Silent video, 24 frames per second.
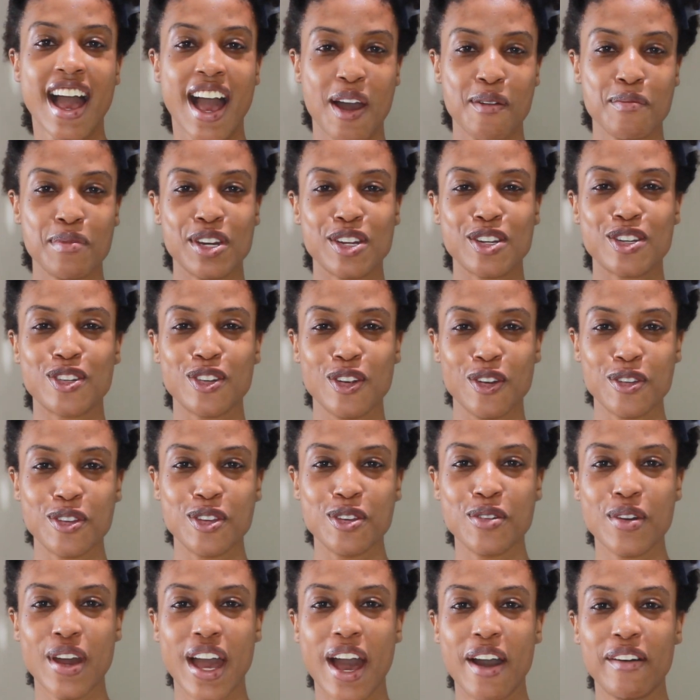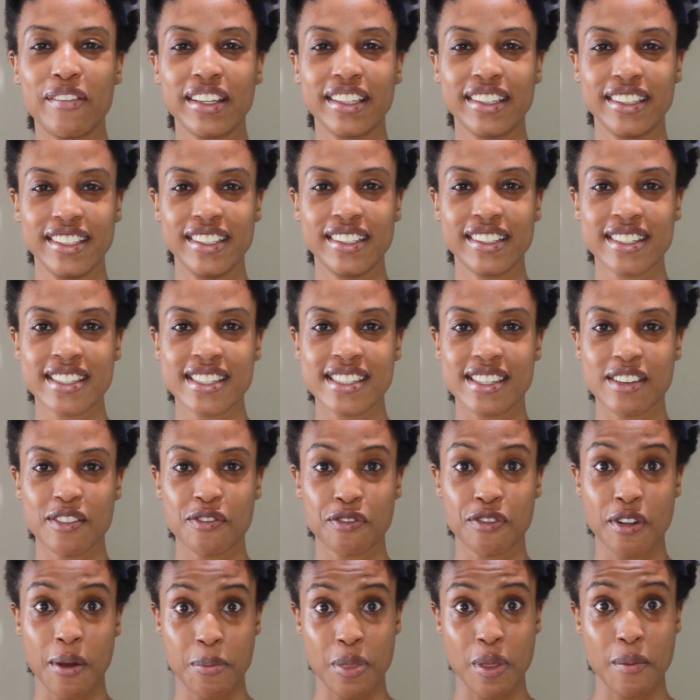I'm going to show you how it
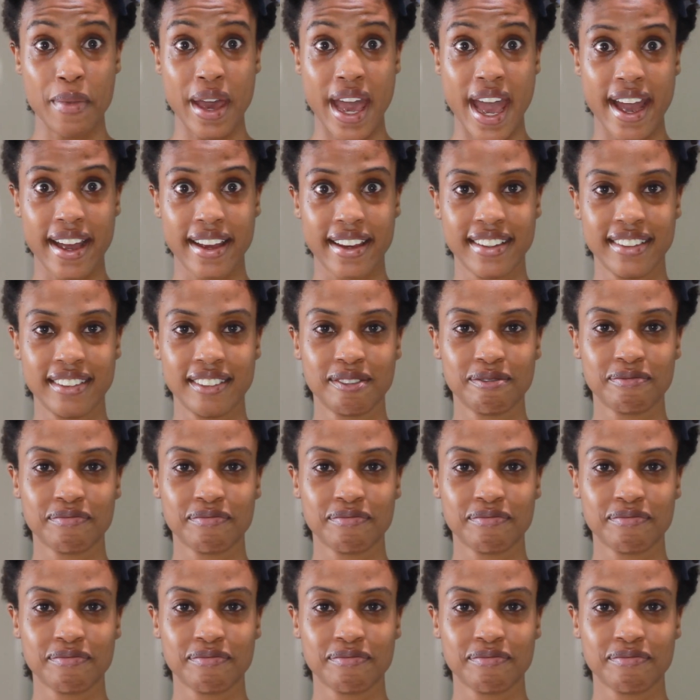looks from the back.